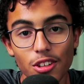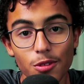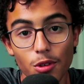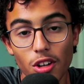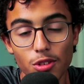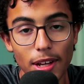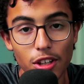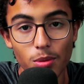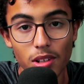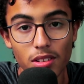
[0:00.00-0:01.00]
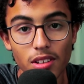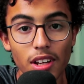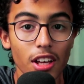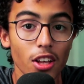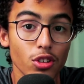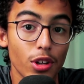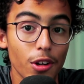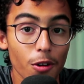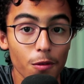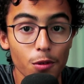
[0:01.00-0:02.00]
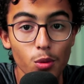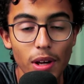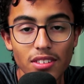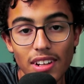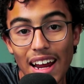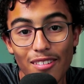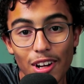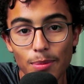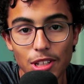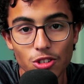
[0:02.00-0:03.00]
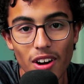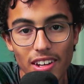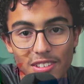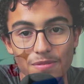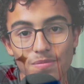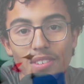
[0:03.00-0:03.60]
layer of cross minus one. So here are a few ways that I recommend trying.